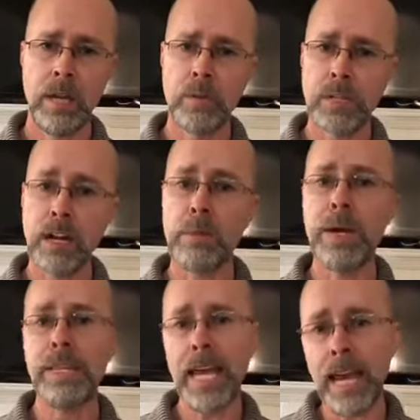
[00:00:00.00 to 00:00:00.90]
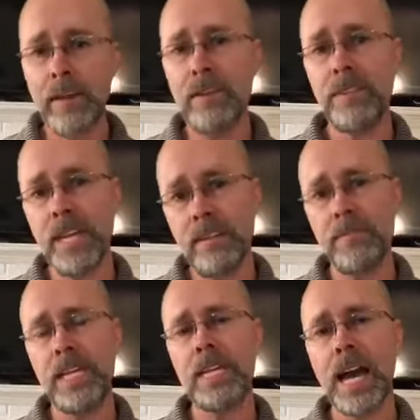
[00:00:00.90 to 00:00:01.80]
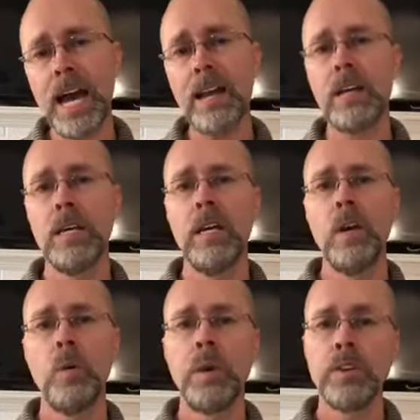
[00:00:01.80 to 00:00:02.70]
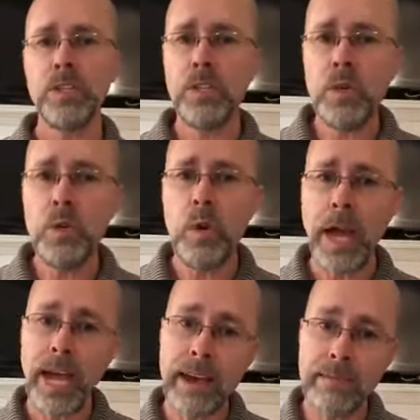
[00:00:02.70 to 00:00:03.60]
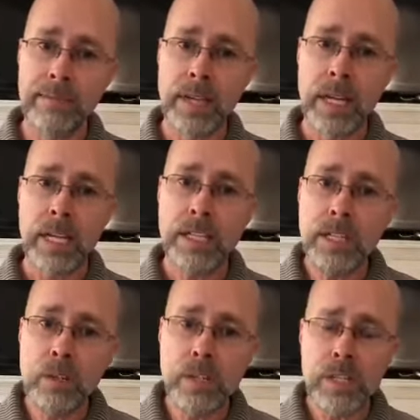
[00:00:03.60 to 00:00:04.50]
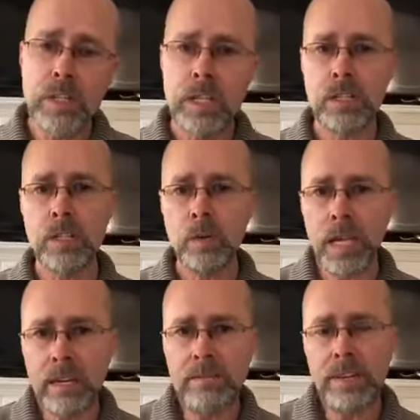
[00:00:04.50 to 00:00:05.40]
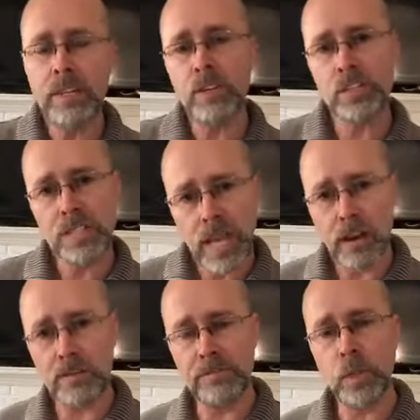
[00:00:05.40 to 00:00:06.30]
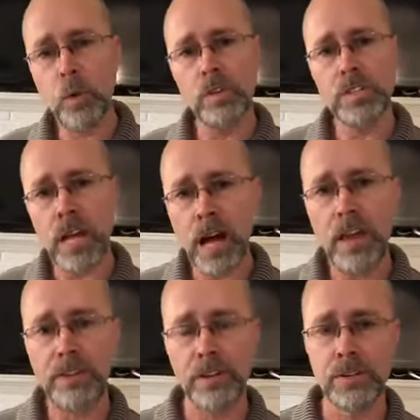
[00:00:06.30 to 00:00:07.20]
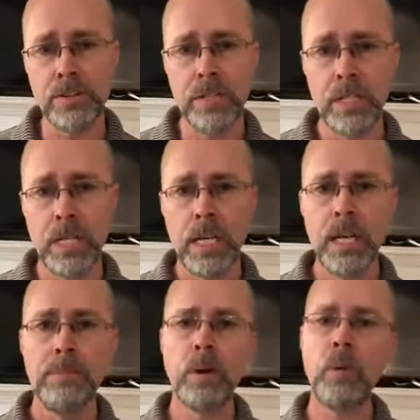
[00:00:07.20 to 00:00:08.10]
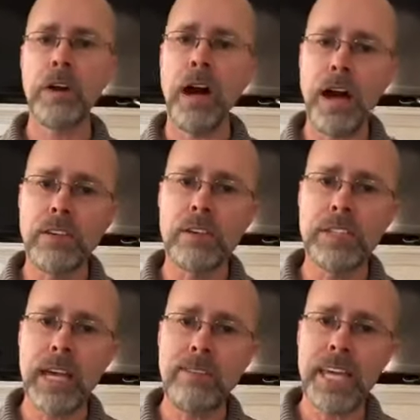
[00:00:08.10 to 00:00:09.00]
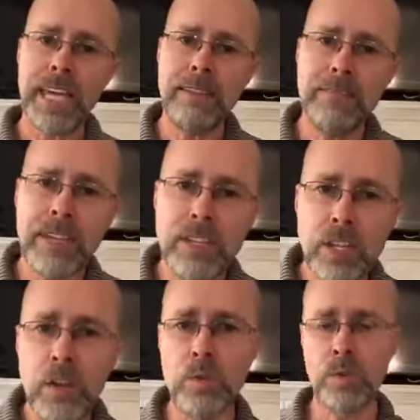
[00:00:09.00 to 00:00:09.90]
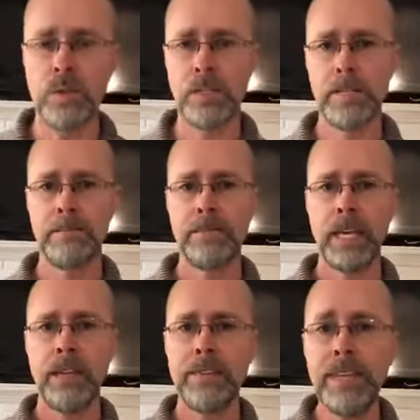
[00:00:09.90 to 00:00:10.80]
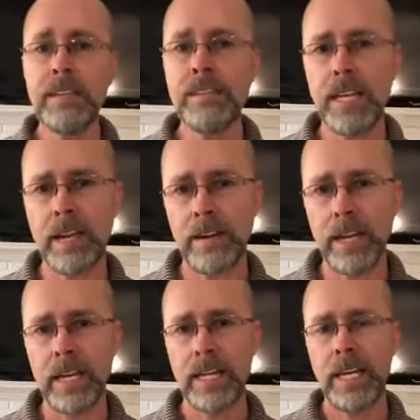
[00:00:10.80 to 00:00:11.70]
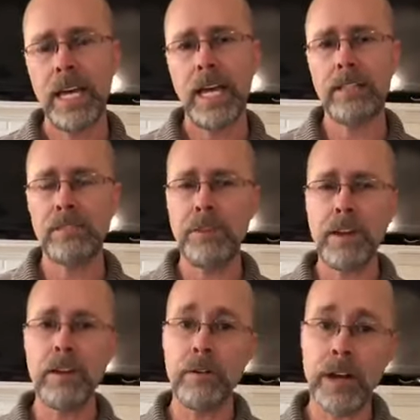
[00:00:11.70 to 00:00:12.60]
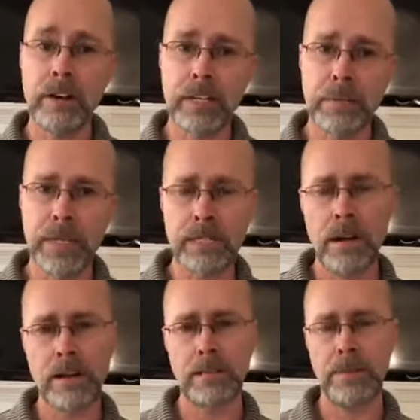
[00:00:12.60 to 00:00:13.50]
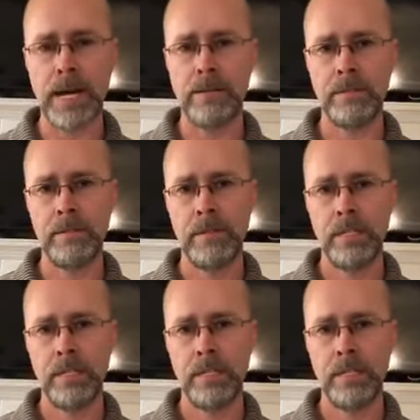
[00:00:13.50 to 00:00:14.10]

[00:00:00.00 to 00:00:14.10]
And we're talking about the area of envy, not where you have yielded to envy yourself towards others, but where others have envied you. This area has very rarely been talked about.